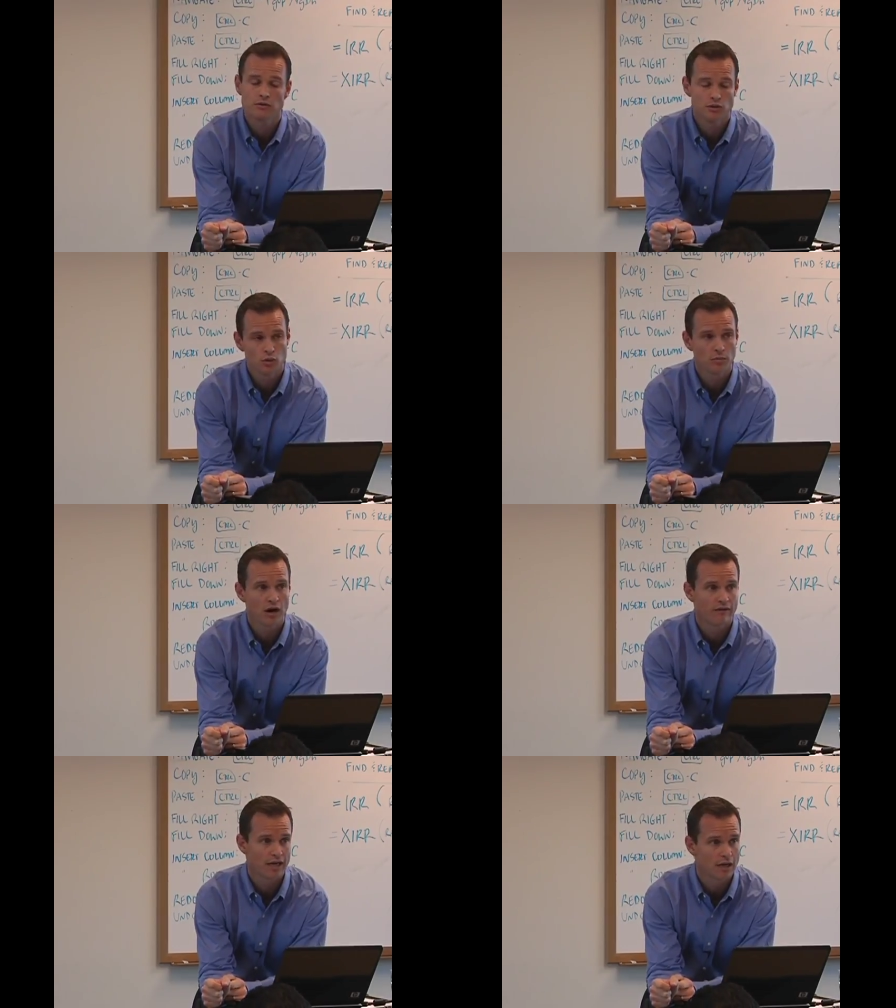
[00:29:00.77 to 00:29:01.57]
to a
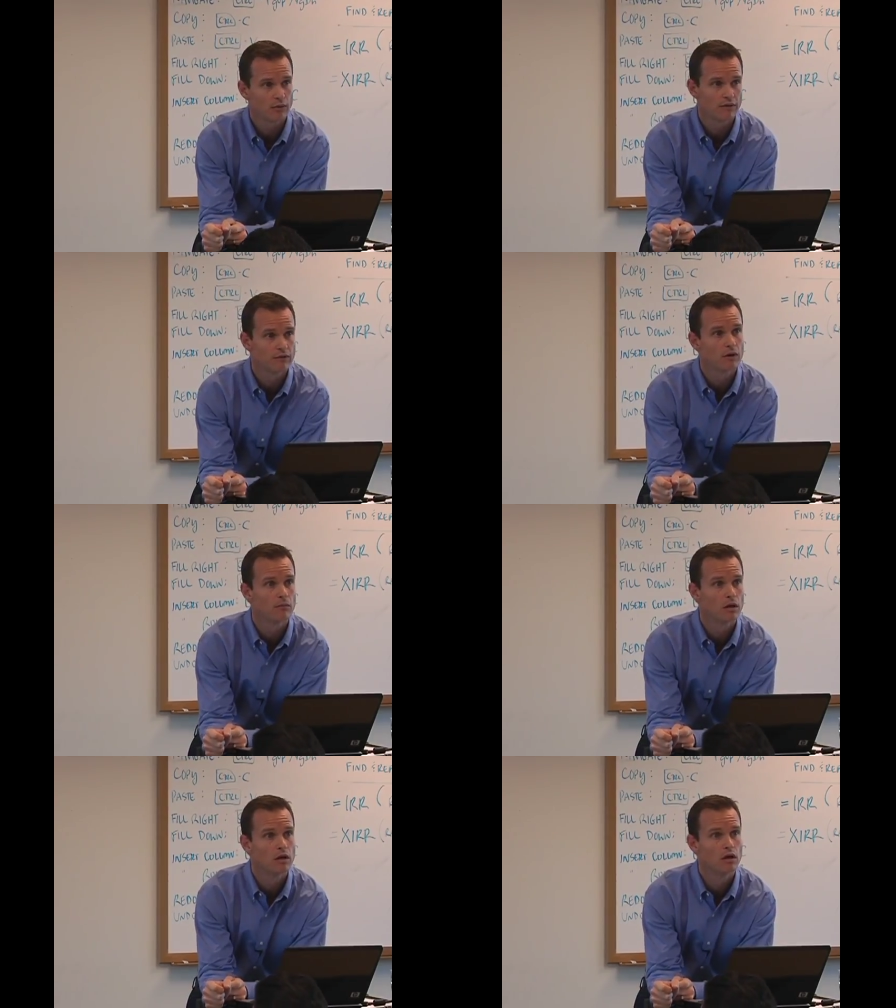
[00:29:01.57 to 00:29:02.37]
private equity firm,
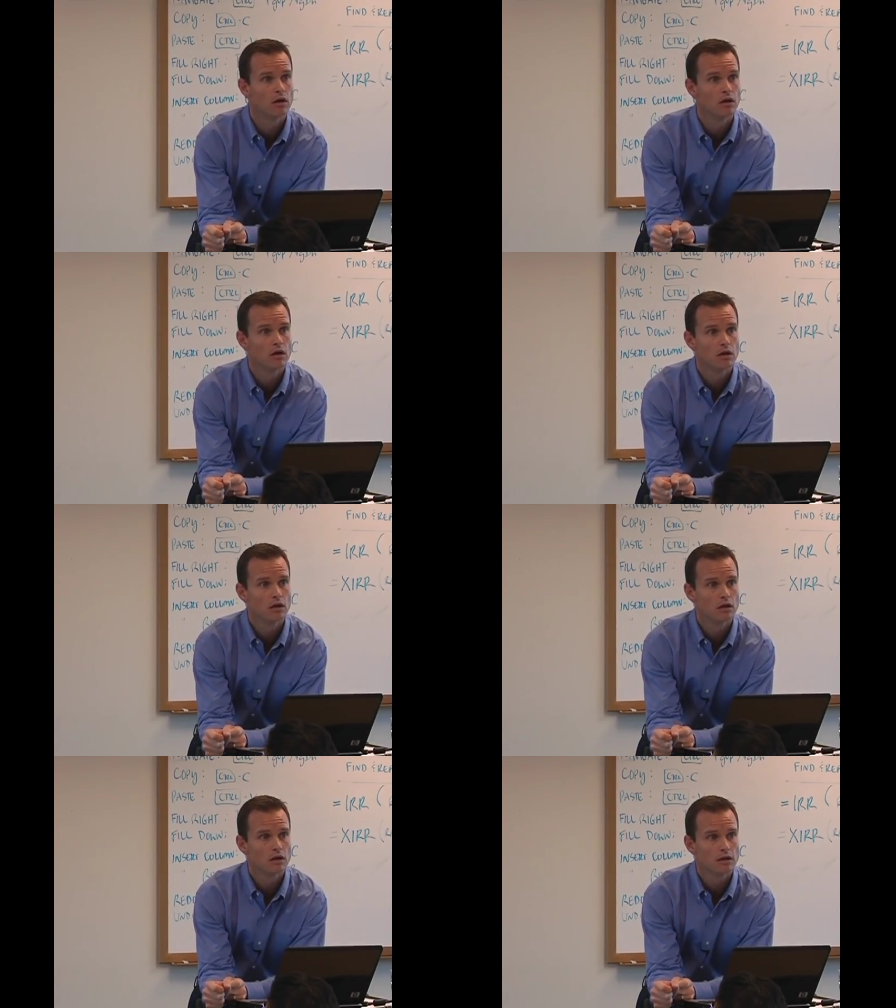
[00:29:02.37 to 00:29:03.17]

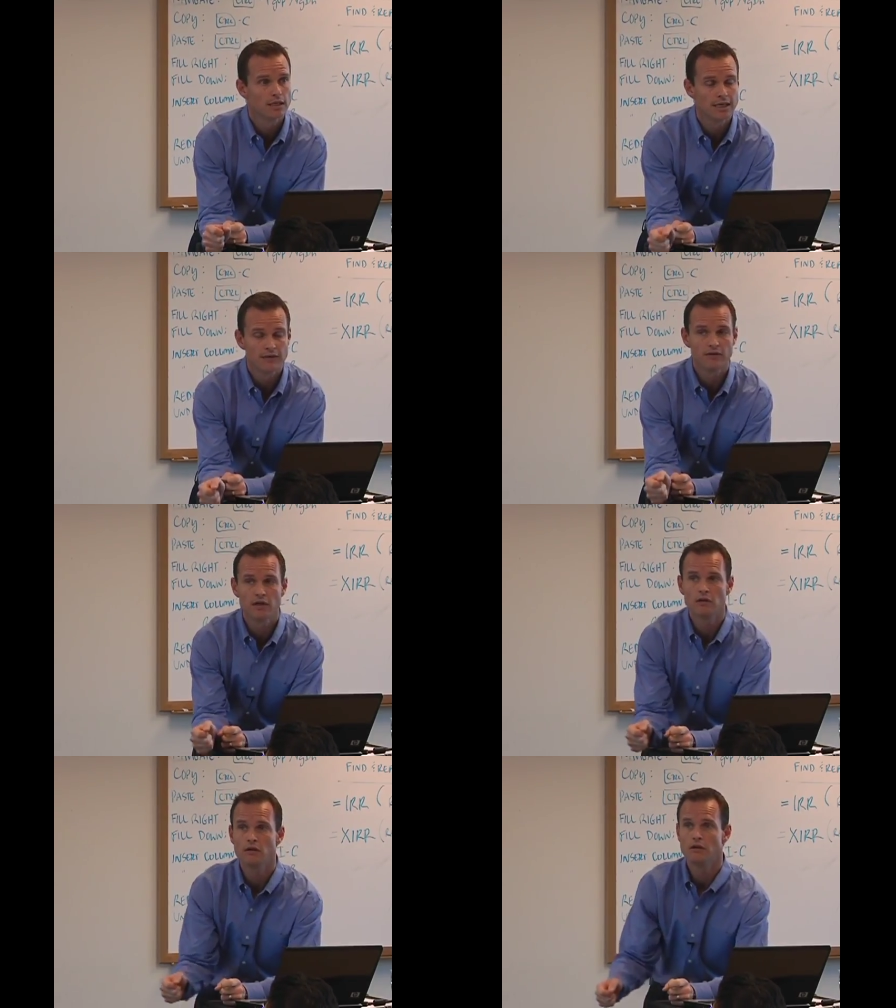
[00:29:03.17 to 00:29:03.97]

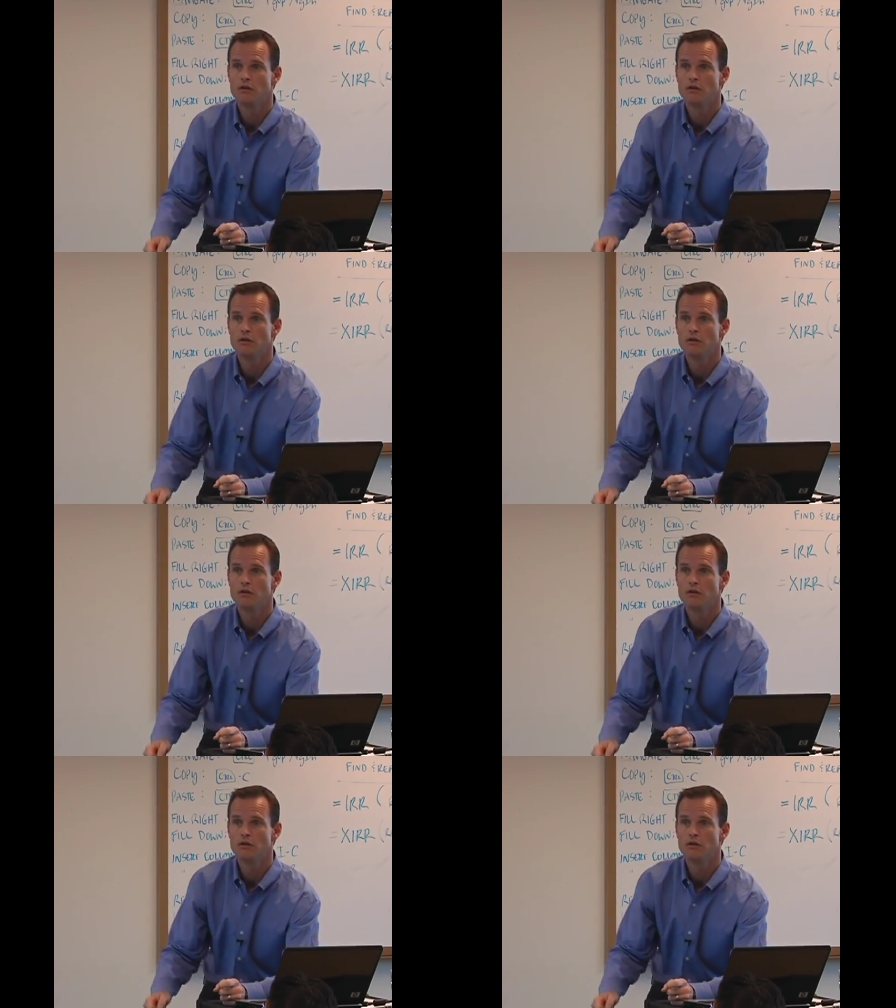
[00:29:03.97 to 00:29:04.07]
given